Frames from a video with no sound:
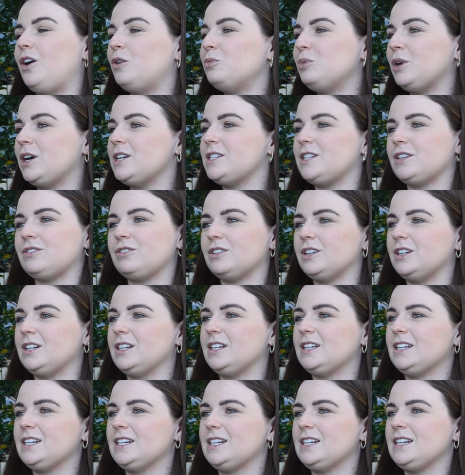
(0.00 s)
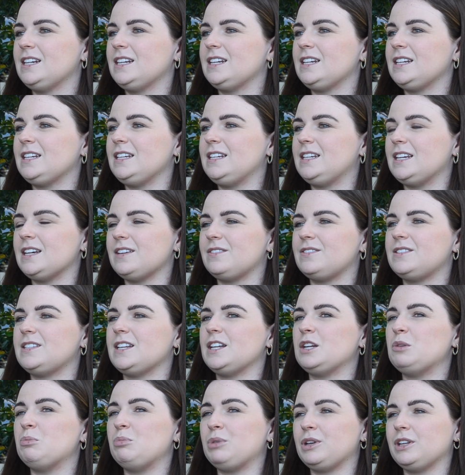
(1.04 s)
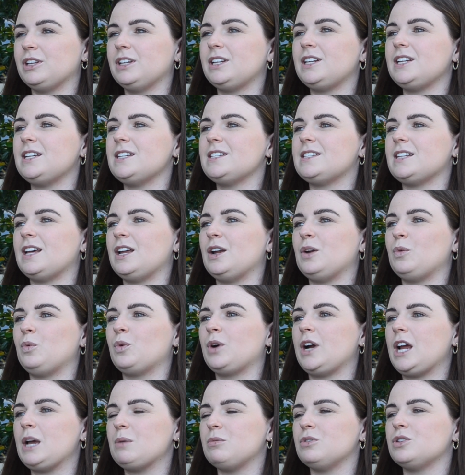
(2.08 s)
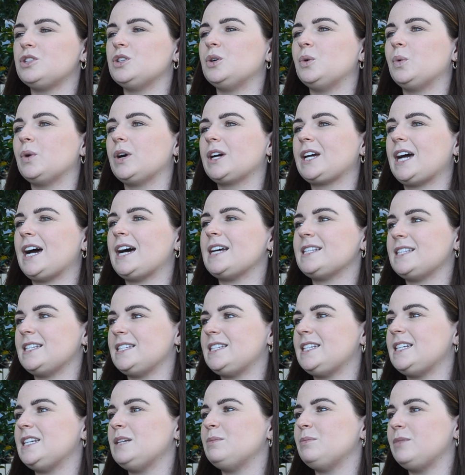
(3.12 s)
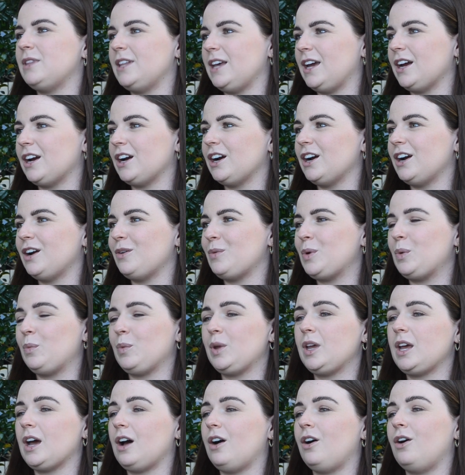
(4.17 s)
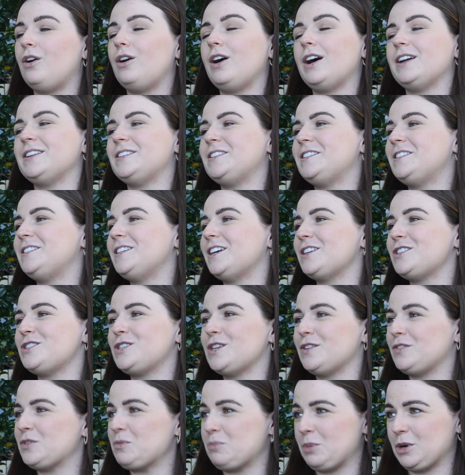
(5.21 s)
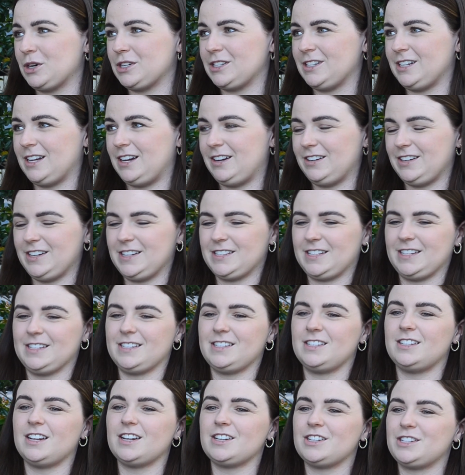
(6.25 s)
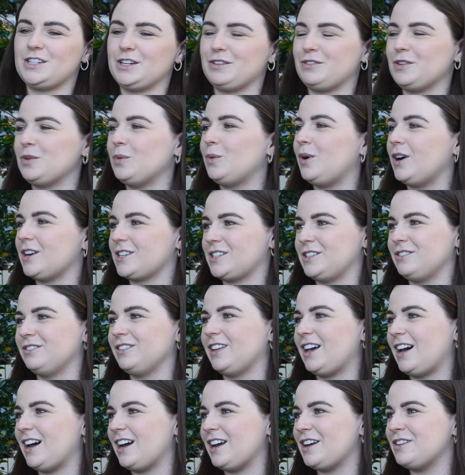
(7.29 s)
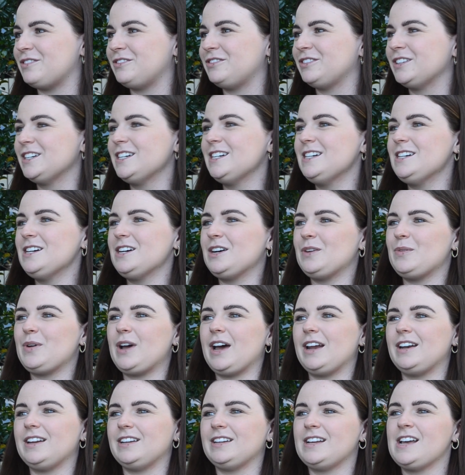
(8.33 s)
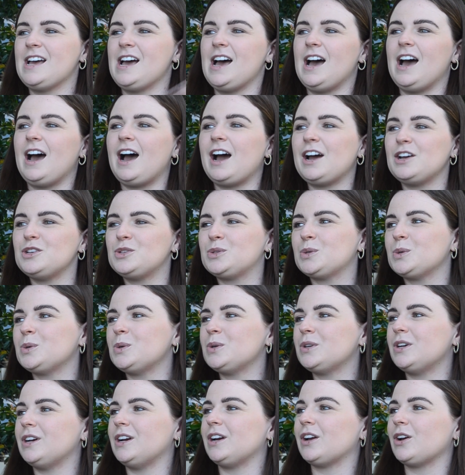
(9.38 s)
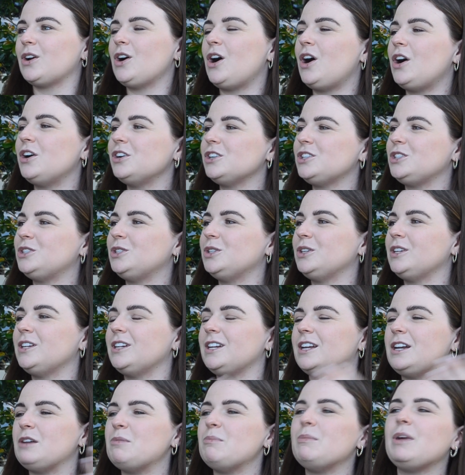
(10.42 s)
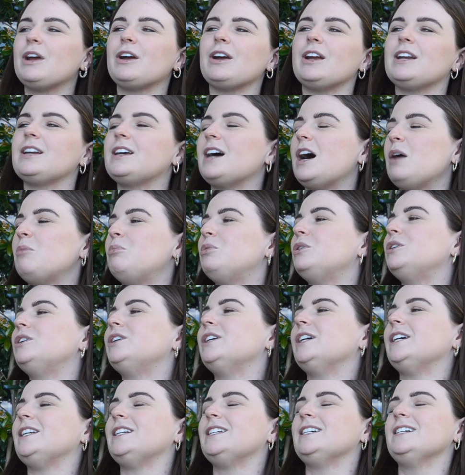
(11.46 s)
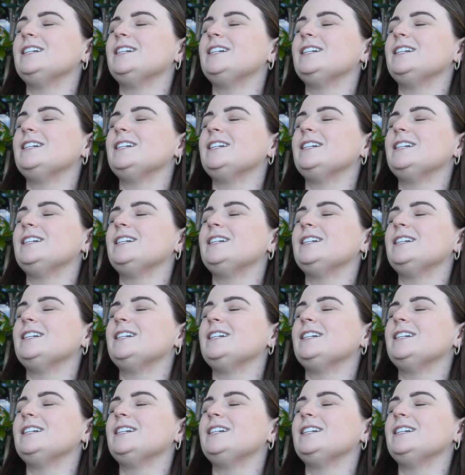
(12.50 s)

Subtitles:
brought different gifts and abilities, and were able to work as a team there when we all had such different personalities and such different walks of life. We had a high schooler and a college student and a married couple, and